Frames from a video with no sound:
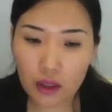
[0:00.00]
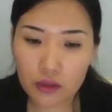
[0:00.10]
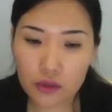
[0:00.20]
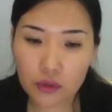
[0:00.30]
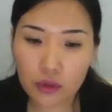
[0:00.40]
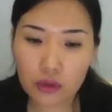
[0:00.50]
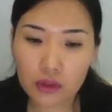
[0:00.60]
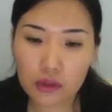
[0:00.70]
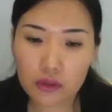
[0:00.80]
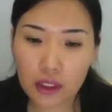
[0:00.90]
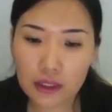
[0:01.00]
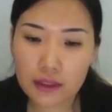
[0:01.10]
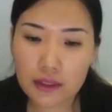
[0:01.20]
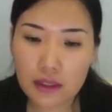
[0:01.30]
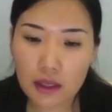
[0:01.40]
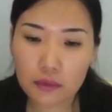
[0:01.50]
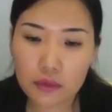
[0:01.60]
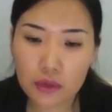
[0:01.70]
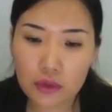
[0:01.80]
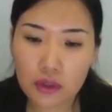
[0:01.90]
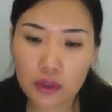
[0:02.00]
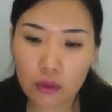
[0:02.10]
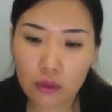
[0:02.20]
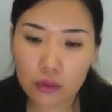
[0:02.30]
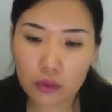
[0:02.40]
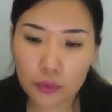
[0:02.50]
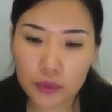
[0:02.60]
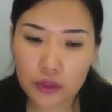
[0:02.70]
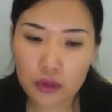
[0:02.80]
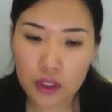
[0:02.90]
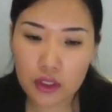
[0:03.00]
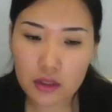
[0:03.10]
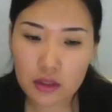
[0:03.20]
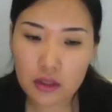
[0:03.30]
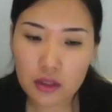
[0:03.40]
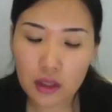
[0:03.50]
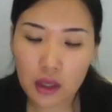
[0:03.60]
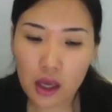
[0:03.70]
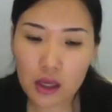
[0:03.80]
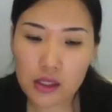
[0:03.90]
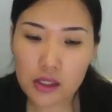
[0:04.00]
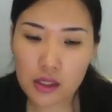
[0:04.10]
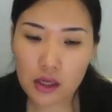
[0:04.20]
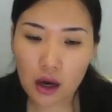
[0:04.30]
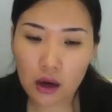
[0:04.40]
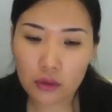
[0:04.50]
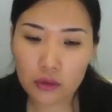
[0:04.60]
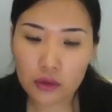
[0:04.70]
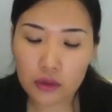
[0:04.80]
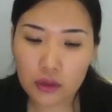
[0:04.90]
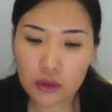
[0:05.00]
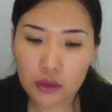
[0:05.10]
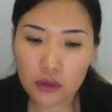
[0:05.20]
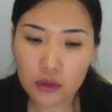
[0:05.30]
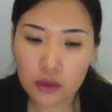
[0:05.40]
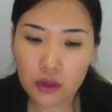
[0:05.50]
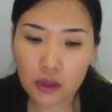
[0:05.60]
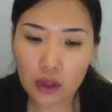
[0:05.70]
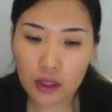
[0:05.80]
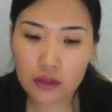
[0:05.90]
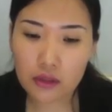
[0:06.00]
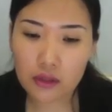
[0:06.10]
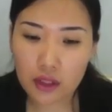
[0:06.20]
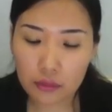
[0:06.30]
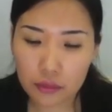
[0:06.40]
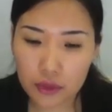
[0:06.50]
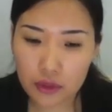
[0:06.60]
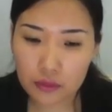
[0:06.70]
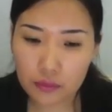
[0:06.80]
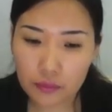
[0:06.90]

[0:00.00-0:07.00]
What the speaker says: And to hold the running sum during all loop iterations, cout enter a number.